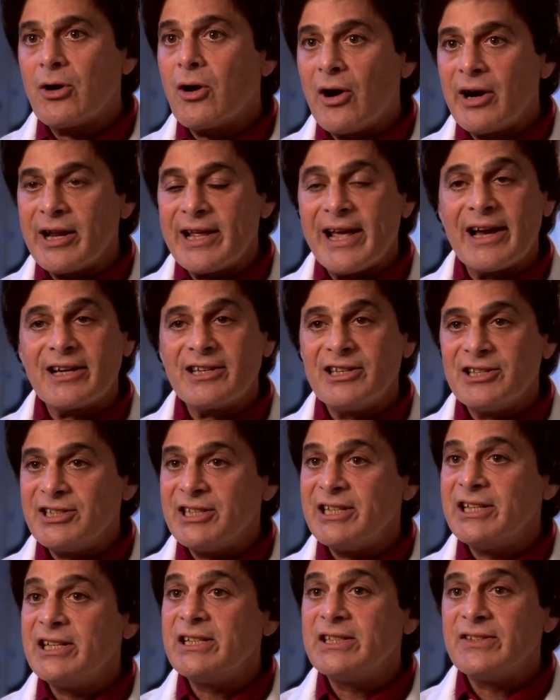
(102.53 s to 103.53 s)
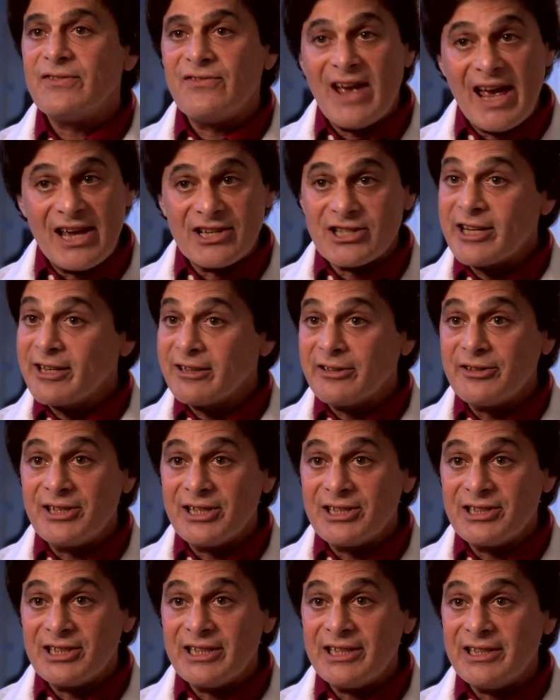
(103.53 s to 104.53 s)
cardiac disease, vascular
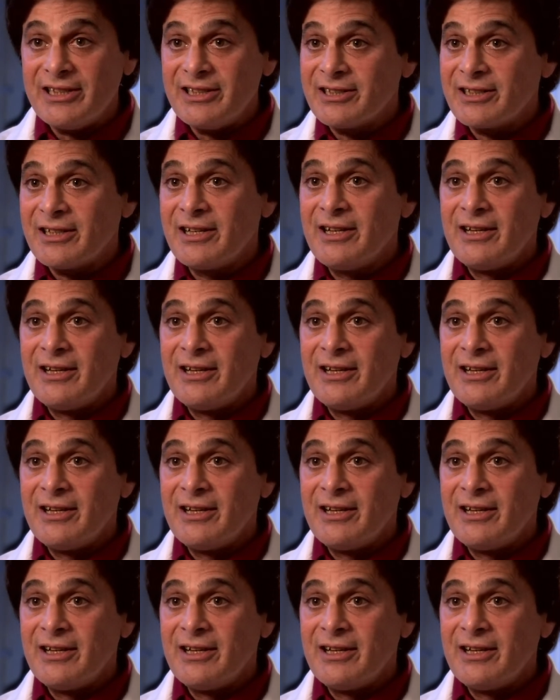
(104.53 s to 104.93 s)
disease,